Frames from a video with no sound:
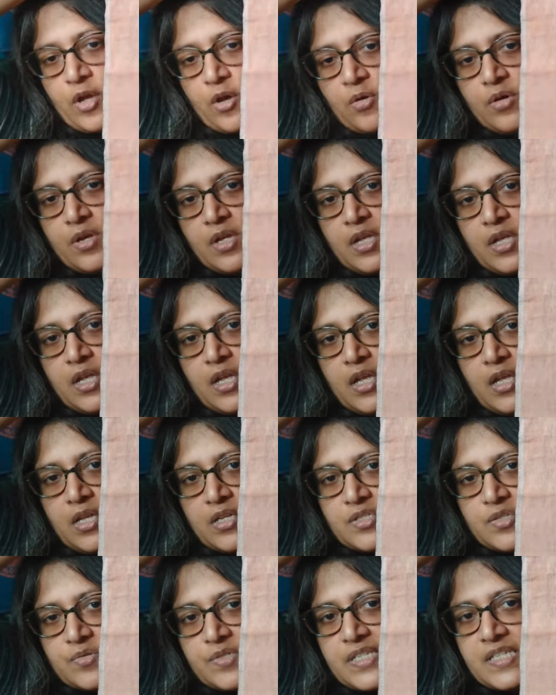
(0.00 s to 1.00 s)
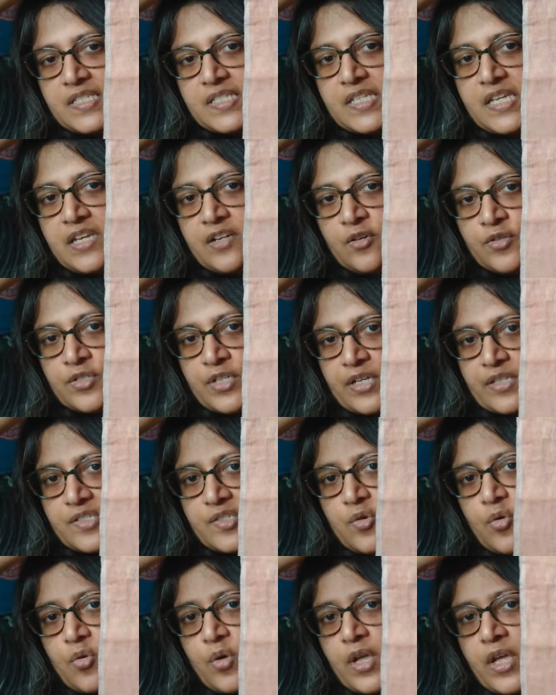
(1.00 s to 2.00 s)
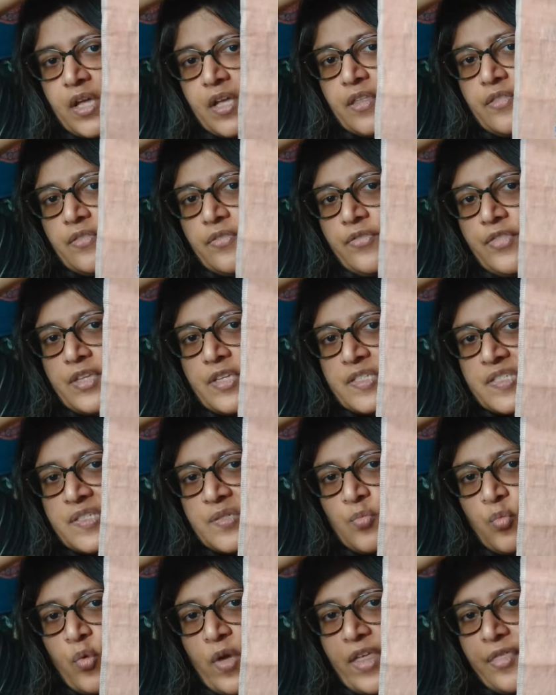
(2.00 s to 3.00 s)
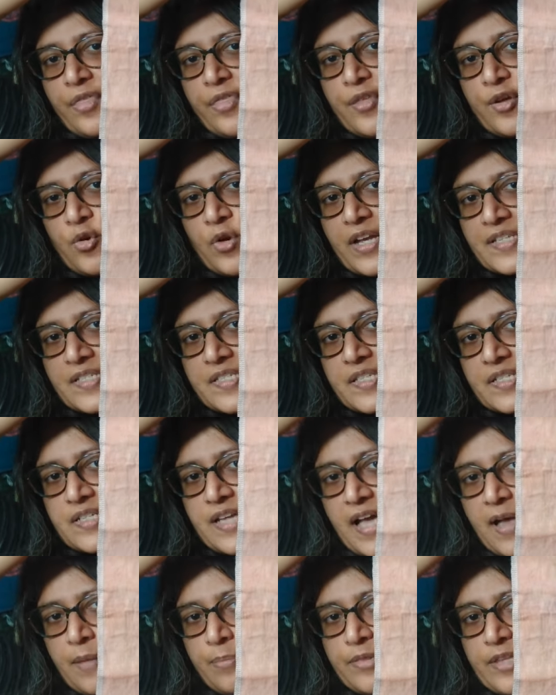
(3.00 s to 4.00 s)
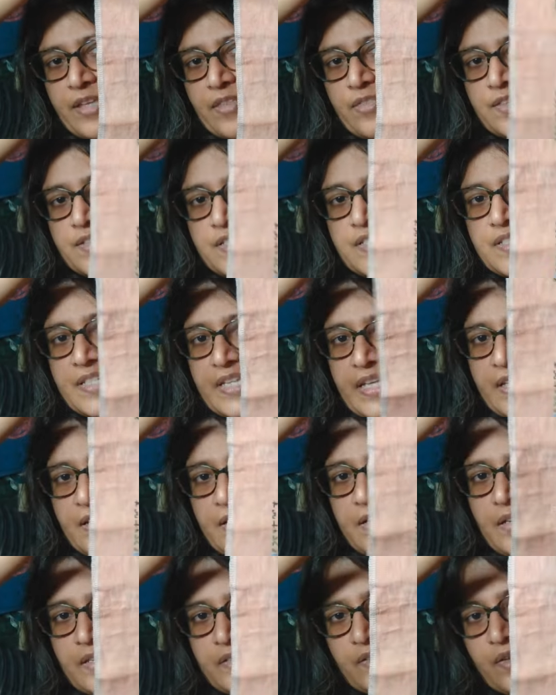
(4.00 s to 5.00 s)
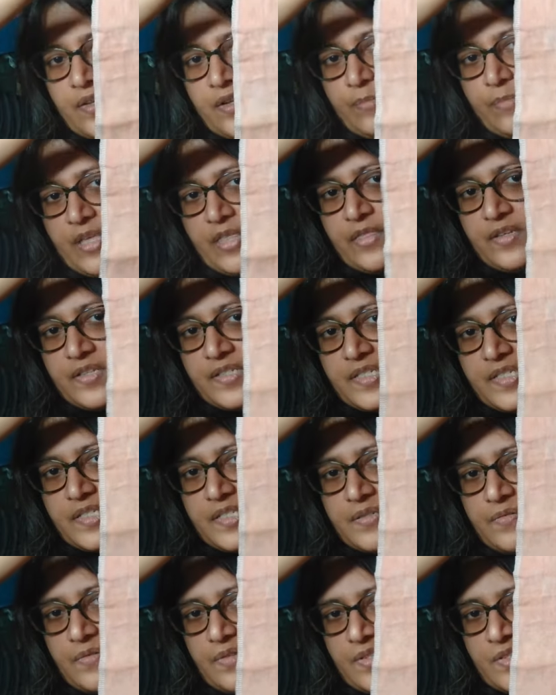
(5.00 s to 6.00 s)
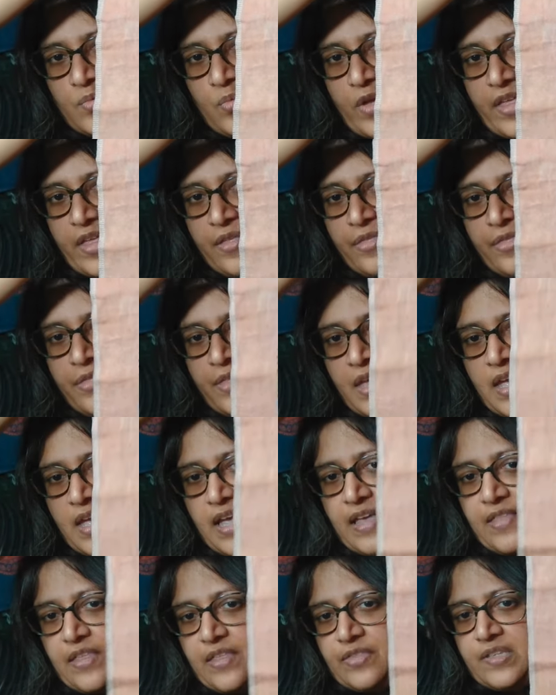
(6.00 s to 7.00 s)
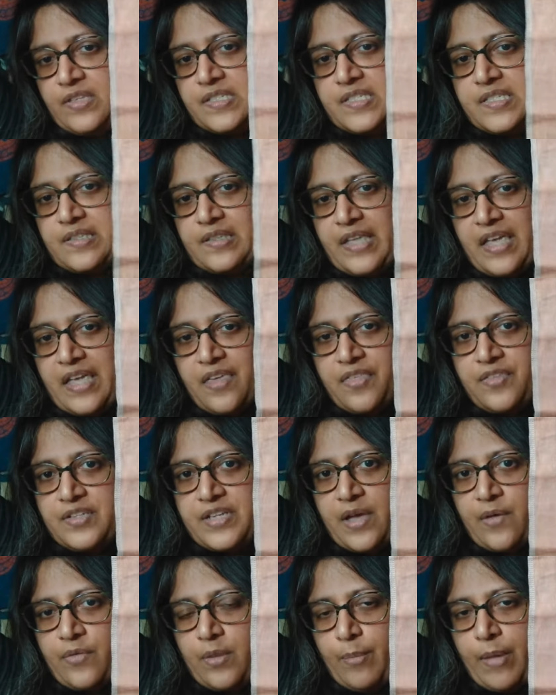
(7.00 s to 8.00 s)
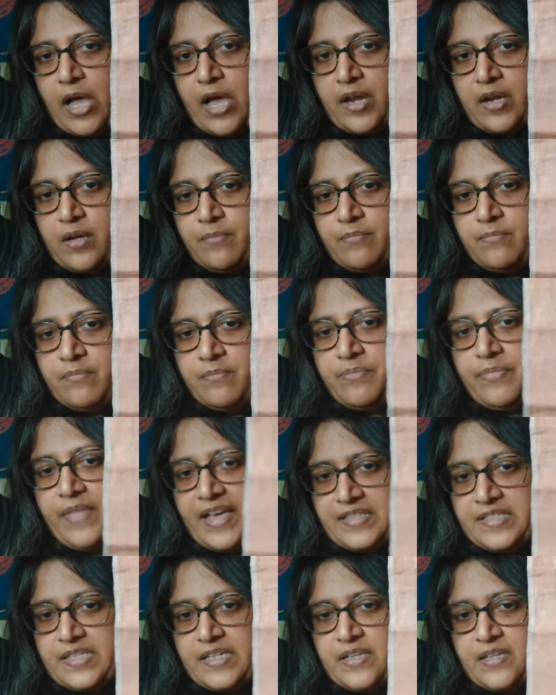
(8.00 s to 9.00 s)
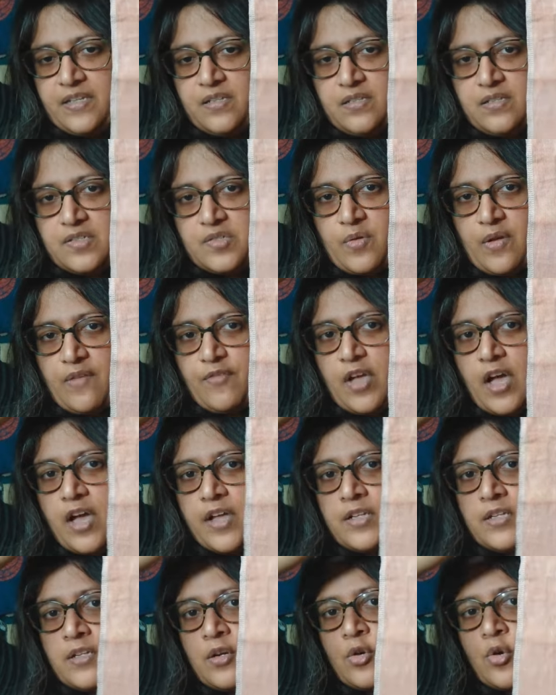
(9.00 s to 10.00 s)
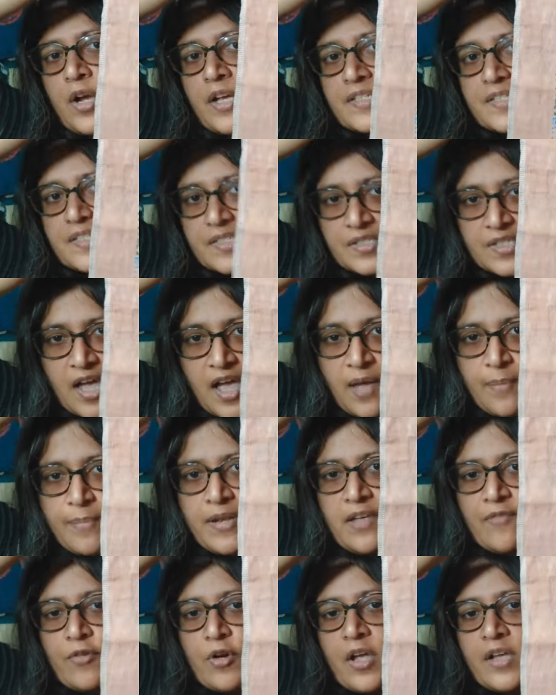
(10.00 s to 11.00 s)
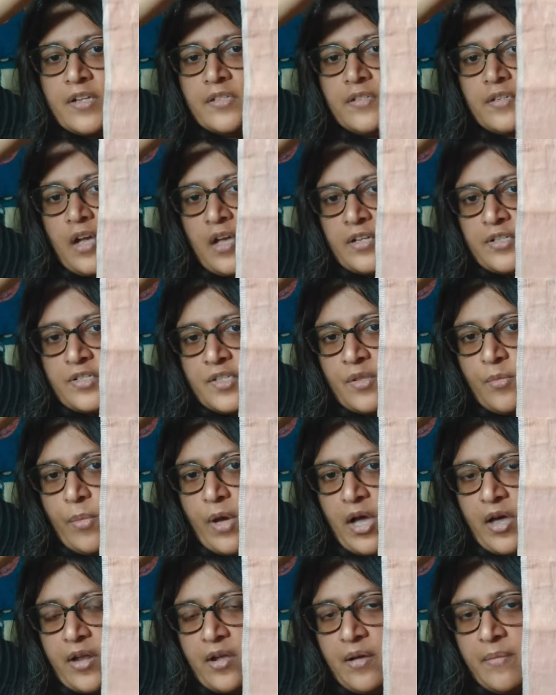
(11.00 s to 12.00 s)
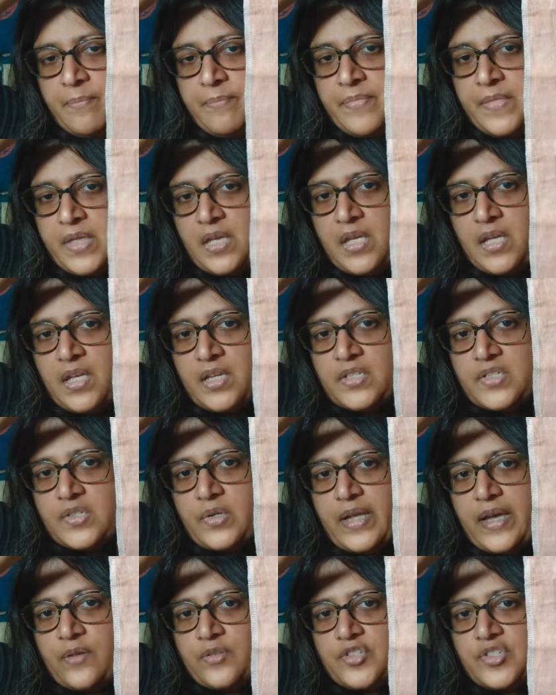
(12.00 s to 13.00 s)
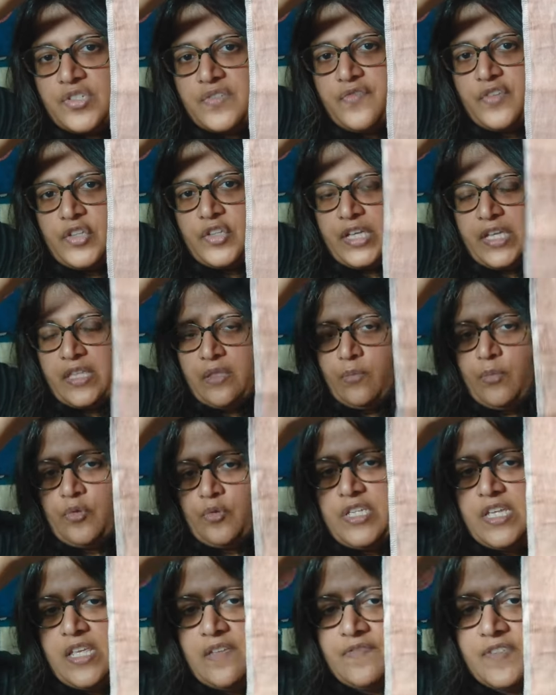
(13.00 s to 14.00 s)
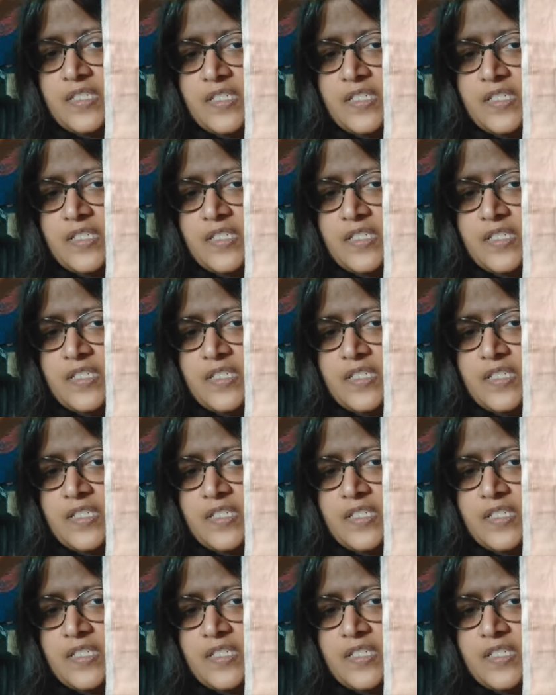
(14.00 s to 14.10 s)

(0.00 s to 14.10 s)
So 16 are done. So this width across the top, like this is it. It's going to be this width. And then this length down the bottom. That's it. So I've gotten across the top and I've gotten to the bottom. So now it's just filling in the motifs. The